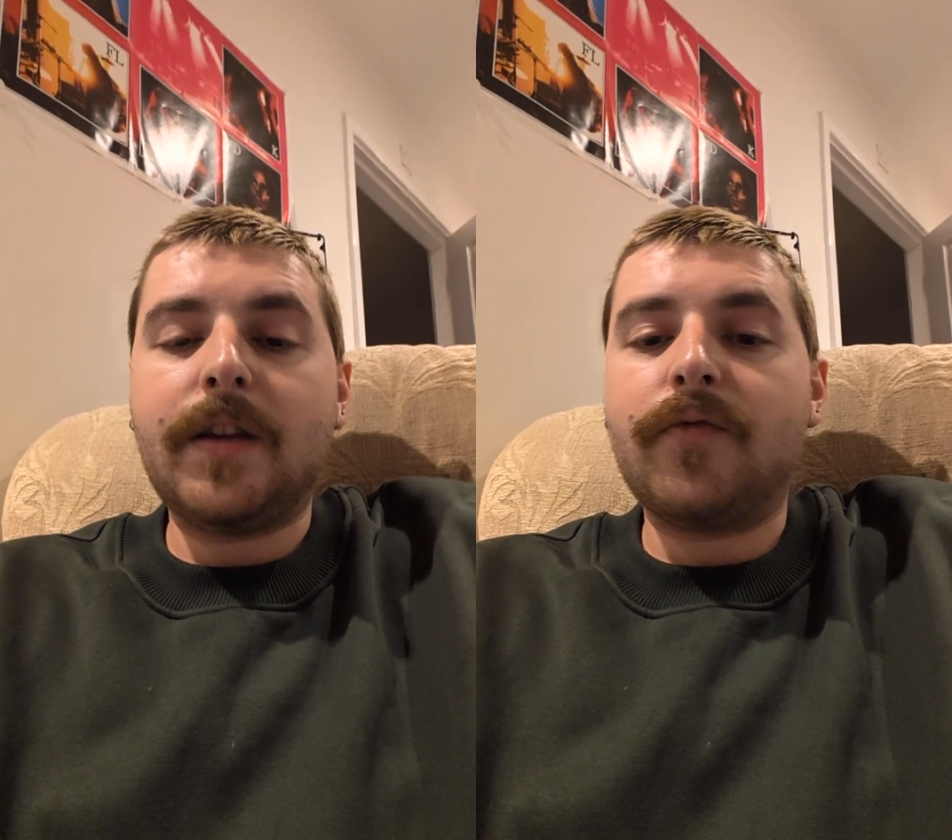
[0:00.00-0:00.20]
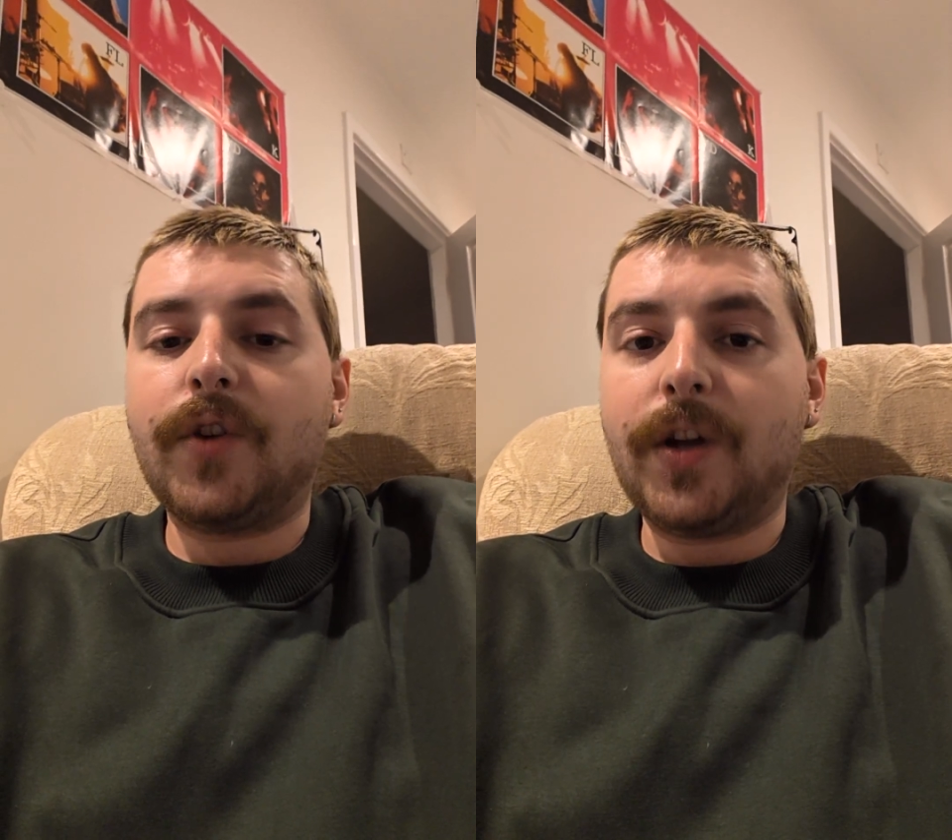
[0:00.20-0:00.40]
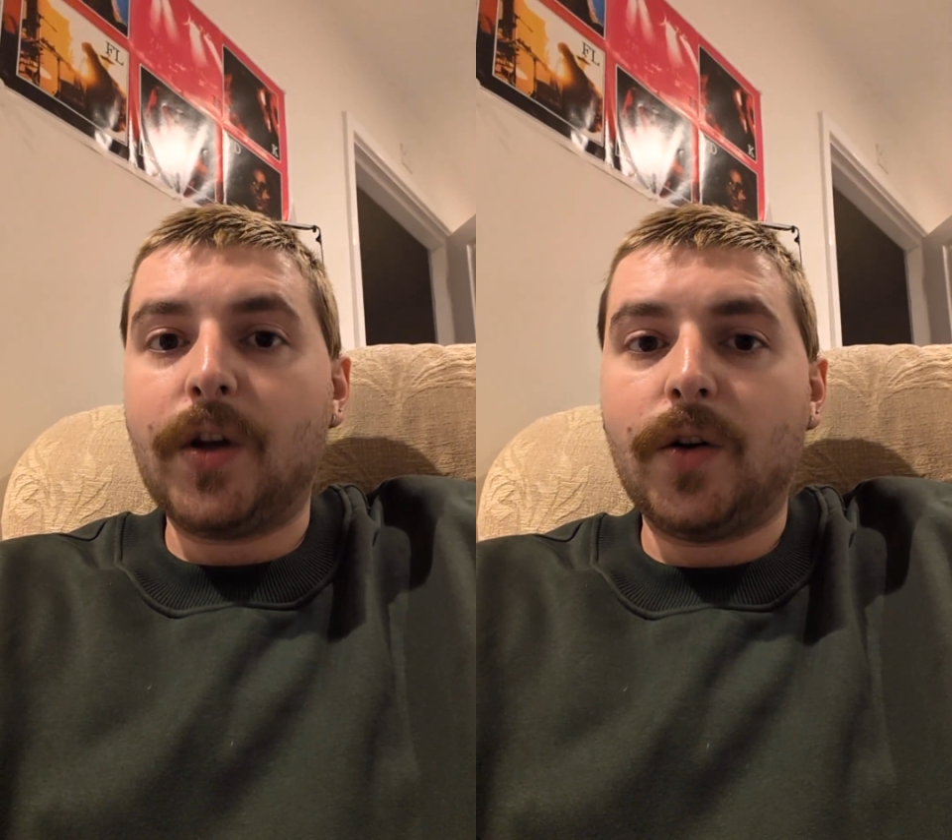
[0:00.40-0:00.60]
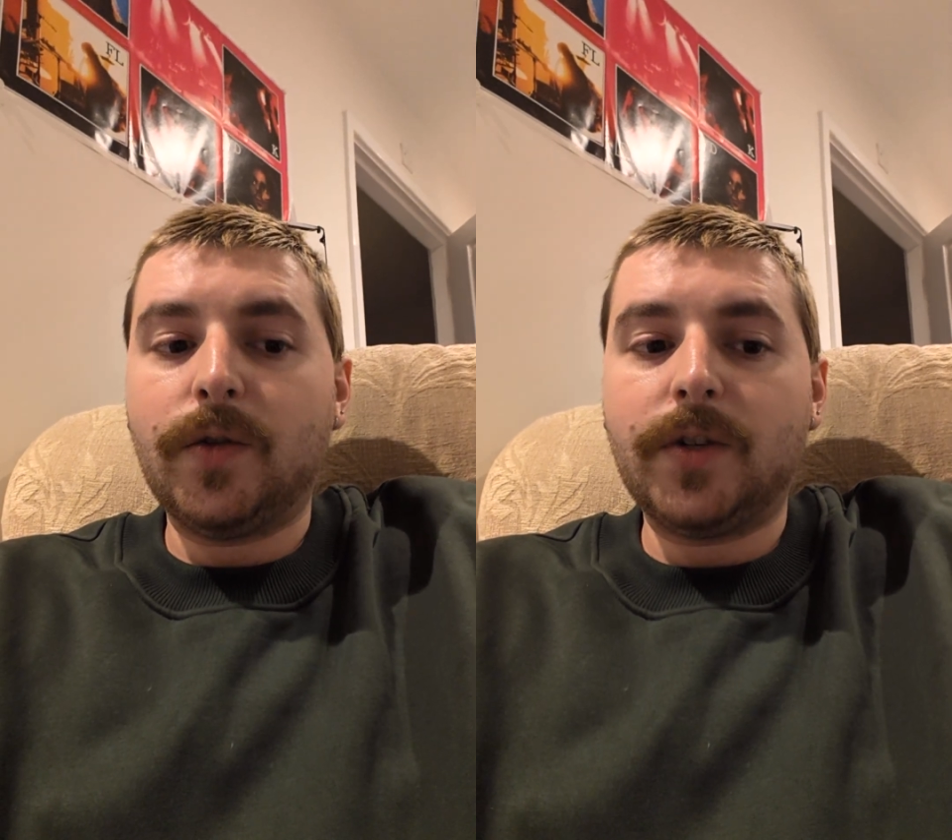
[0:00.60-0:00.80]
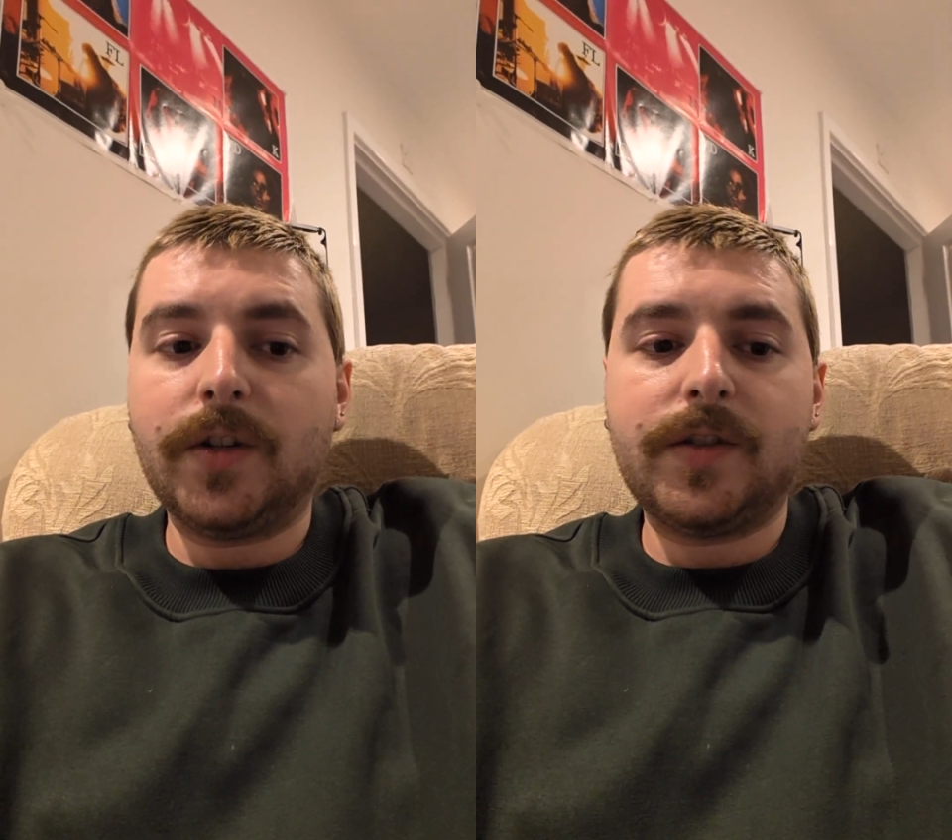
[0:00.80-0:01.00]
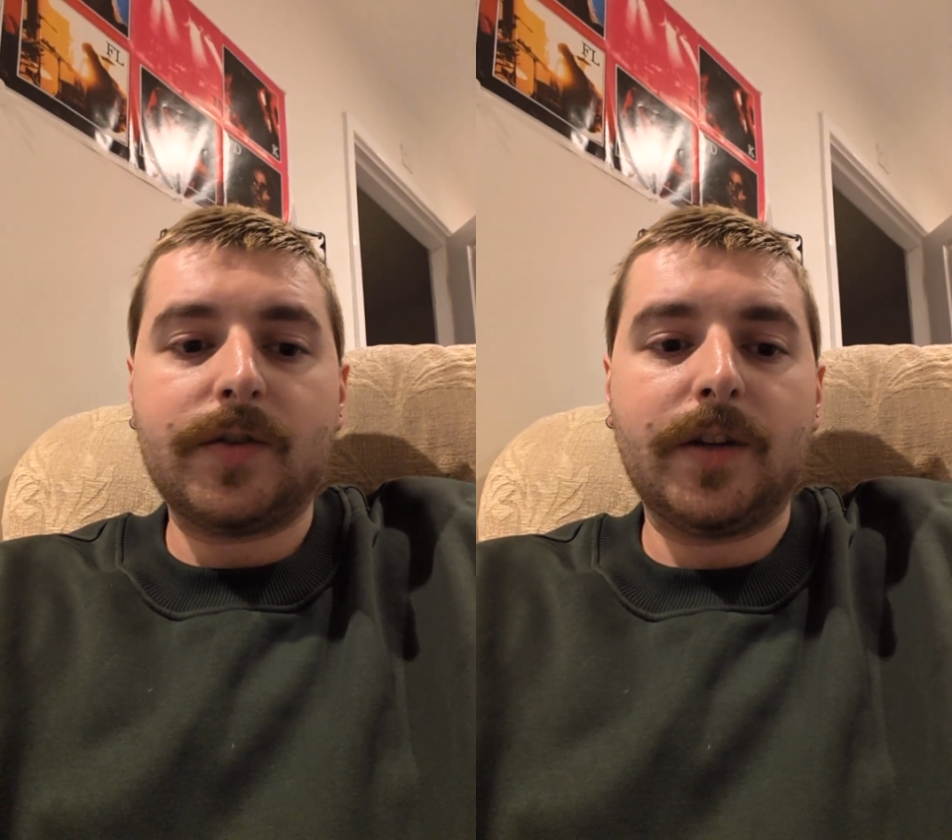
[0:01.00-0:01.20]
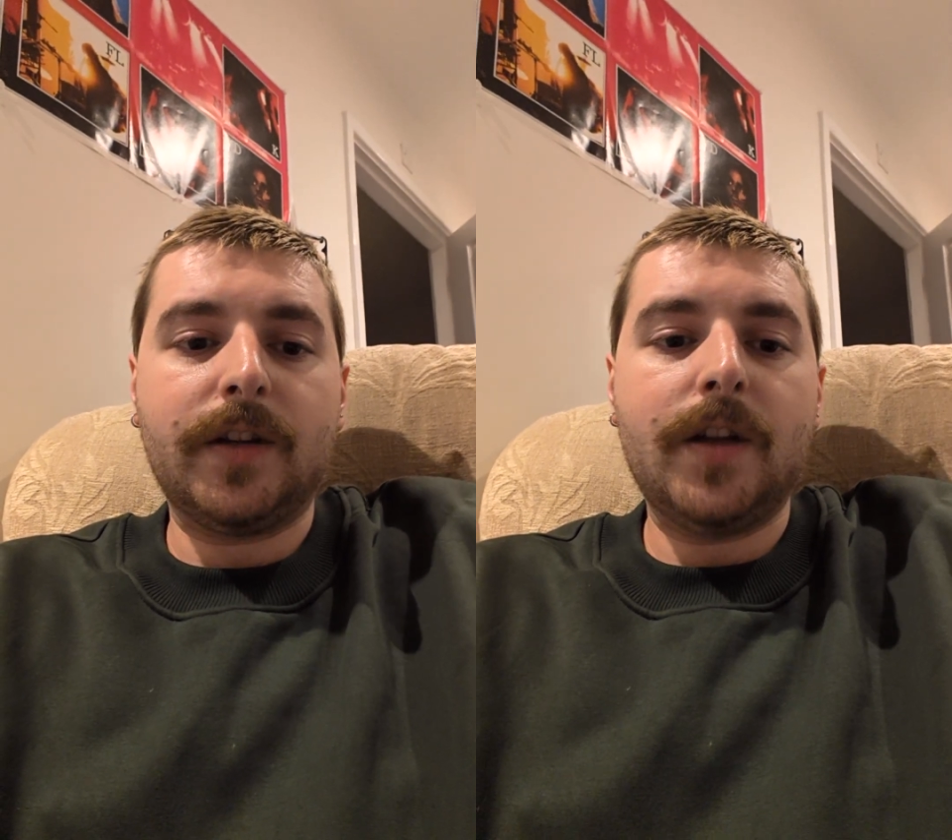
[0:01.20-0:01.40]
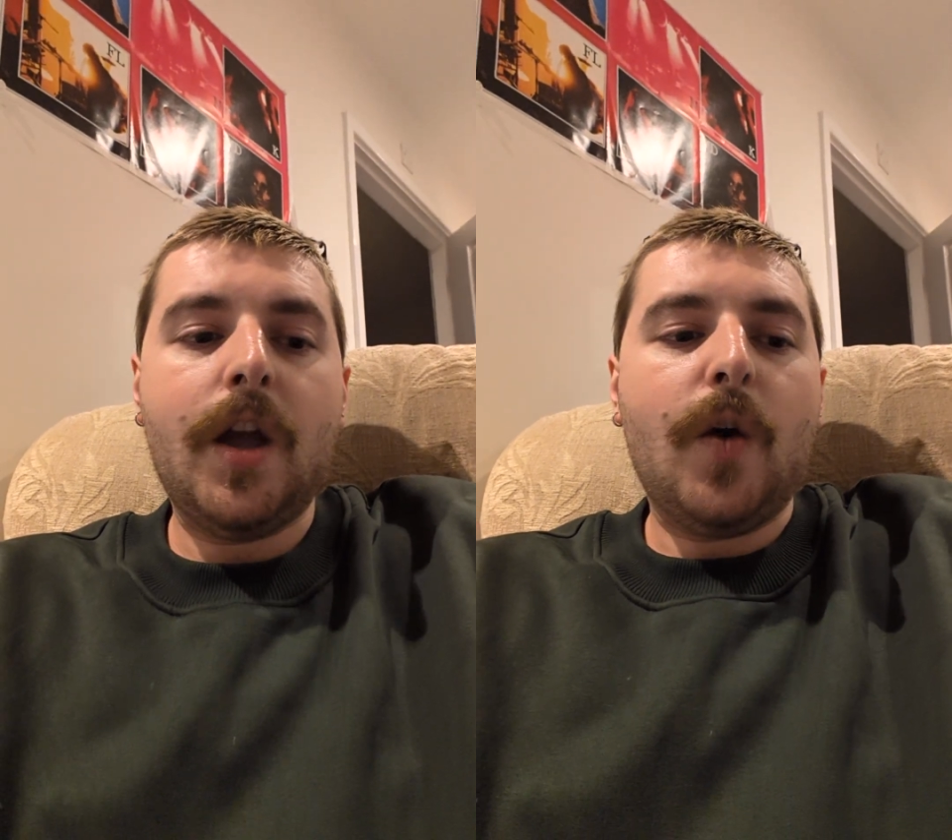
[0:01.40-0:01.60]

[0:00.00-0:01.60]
in running a whole country.